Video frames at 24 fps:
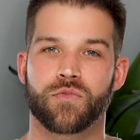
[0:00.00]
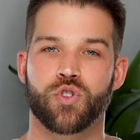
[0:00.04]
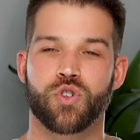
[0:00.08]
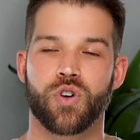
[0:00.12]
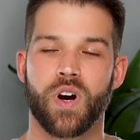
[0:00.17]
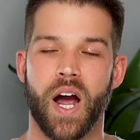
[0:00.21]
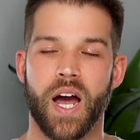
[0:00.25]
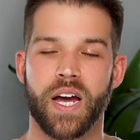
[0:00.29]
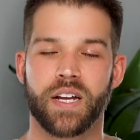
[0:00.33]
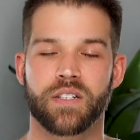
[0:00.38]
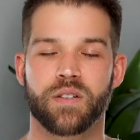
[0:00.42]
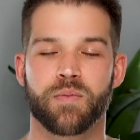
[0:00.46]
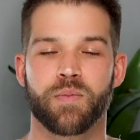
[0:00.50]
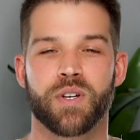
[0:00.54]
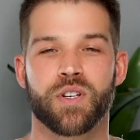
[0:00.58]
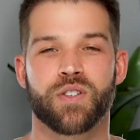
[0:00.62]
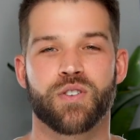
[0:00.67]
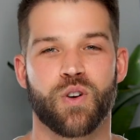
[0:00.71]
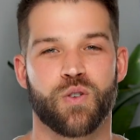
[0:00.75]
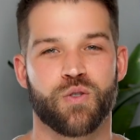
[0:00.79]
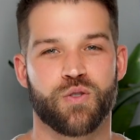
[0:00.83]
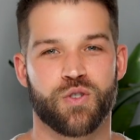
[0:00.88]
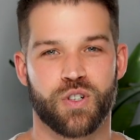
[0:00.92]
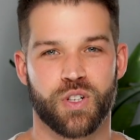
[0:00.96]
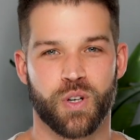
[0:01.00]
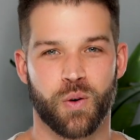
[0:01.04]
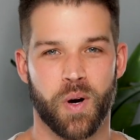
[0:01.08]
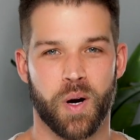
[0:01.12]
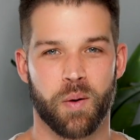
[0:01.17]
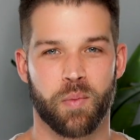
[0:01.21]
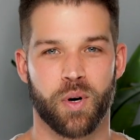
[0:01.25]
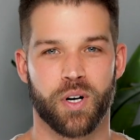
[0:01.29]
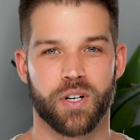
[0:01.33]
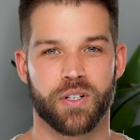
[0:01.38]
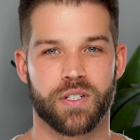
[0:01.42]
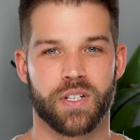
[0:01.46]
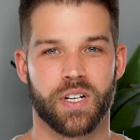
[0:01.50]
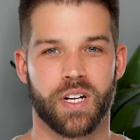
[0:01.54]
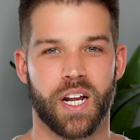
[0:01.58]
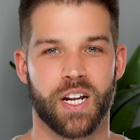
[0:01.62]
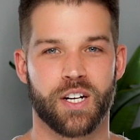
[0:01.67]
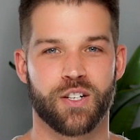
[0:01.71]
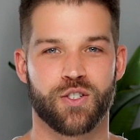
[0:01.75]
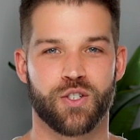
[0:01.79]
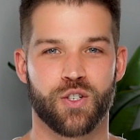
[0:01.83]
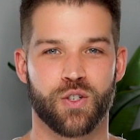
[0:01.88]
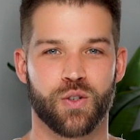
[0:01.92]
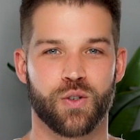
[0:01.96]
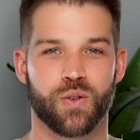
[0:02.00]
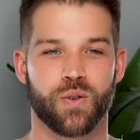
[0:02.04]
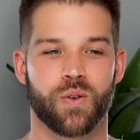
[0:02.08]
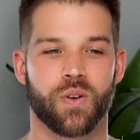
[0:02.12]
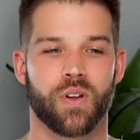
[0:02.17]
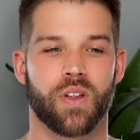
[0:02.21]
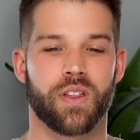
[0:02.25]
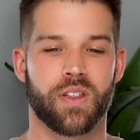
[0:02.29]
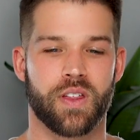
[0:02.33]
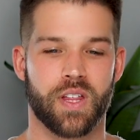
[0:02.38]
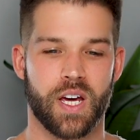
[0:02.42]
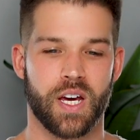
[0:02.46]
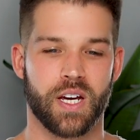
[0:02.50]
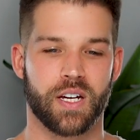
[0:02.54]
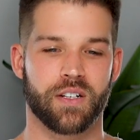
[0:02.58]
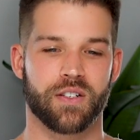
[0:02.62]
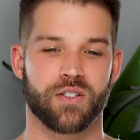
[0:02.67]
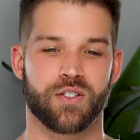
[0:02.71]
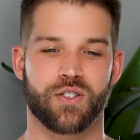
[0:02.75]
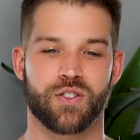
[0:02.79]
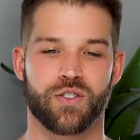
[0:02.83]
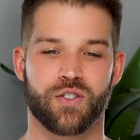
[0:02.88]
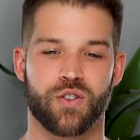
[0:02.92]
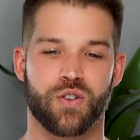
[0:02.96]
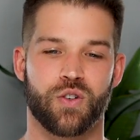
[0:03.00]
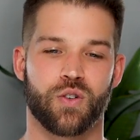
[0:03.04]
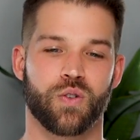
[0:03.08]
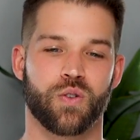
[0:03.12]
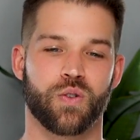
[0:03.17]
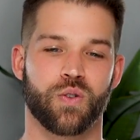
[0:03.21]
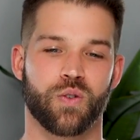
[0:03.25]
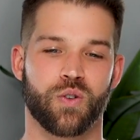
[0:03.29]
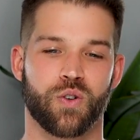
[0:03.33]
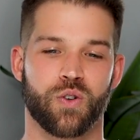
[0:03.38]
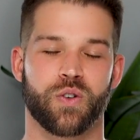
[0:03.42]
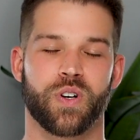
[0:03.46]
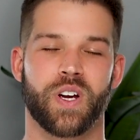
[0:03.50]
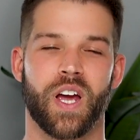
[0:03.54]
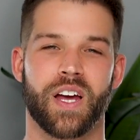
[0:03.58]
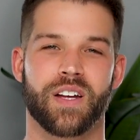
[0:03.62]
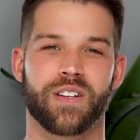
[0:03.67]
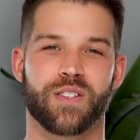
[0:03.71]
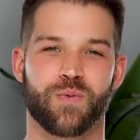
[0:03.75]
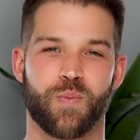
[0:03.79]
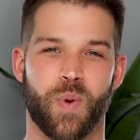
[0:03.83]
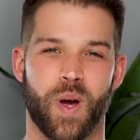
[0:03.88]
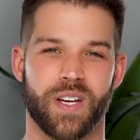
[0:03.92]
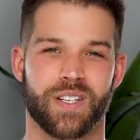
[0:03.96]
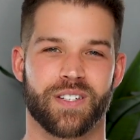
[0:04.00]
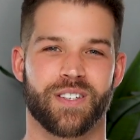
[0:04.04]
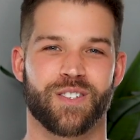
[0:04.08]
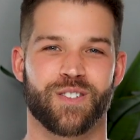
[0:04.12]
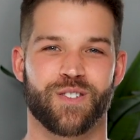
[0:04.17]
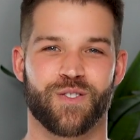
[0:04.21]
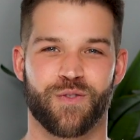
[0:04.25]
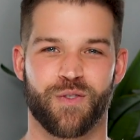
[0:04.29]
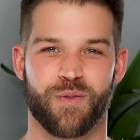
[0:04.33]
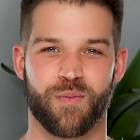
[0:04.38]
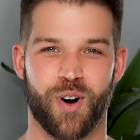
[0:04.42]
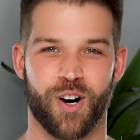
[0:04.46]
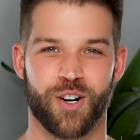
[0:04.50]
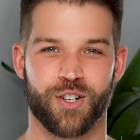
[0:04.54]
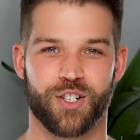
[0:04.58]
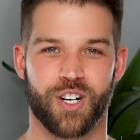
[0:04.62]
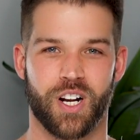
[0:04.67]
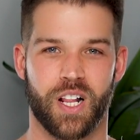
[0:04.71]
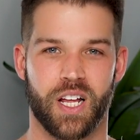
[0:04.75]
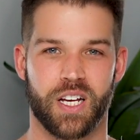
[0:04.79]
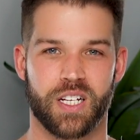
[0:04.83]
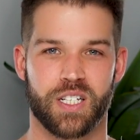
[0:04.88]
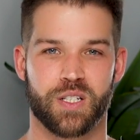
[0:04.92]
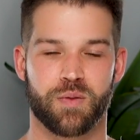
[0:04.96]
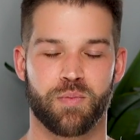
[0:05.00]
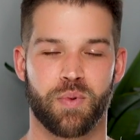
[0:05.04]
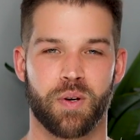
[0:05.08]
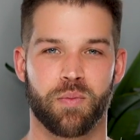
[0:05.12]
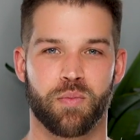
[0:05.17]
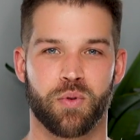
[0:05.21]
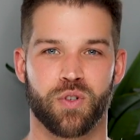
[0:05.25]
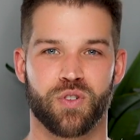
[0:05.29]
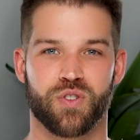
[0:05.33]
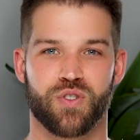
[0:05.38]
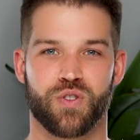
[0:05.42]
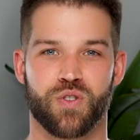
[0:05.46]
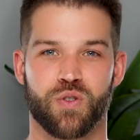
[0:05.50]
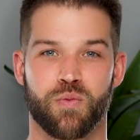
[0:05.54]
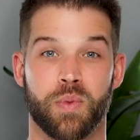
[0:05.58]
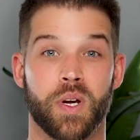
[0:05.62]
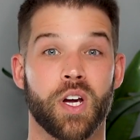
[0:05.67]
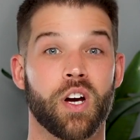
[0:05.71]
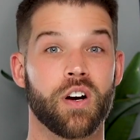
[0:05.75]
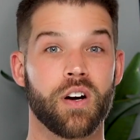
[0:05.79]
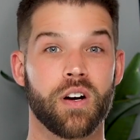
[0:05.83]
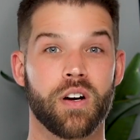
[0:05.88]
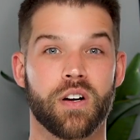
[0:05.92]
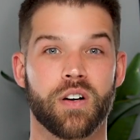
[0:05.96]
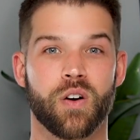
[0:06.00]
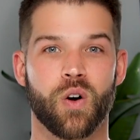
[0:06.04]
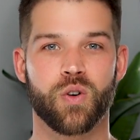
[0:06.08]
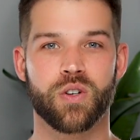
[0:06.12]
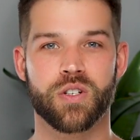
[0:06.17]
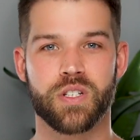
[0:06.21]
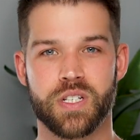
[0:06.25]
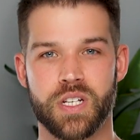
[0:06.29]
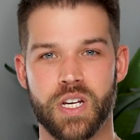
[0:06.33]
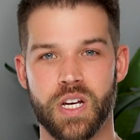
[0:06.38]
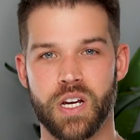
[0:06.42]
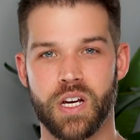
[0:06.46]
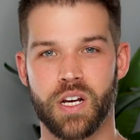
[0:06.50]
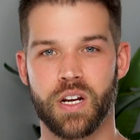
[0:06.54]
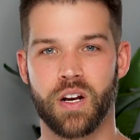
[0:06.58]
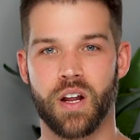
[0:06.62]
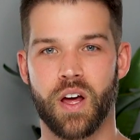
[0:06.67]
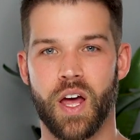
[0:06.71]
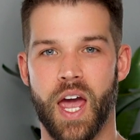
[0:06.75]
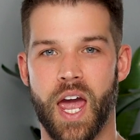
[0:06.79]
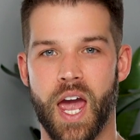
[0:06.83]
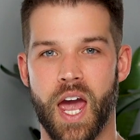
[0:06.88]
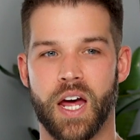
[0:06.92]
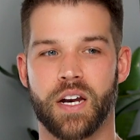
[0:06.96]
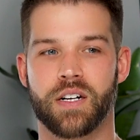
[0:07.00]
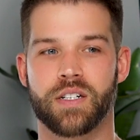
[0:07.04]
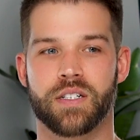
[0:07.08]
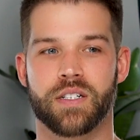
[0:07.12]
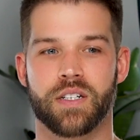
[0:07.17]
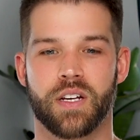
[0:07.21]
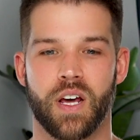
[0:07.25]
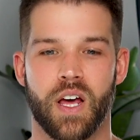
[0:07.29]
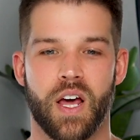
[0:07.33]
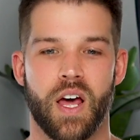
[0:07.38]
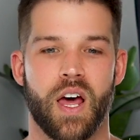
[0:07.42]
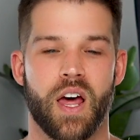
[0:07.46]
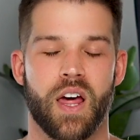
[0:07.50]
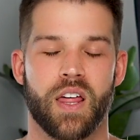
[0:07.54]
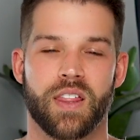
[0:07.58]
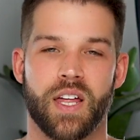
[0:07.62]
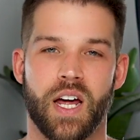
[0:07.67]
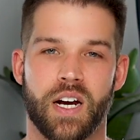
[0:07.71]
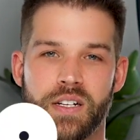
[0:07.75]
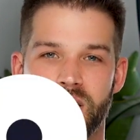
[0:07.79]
trying to be a socially aware person and do things to create spaces for marginalized people to be heard or seen. And that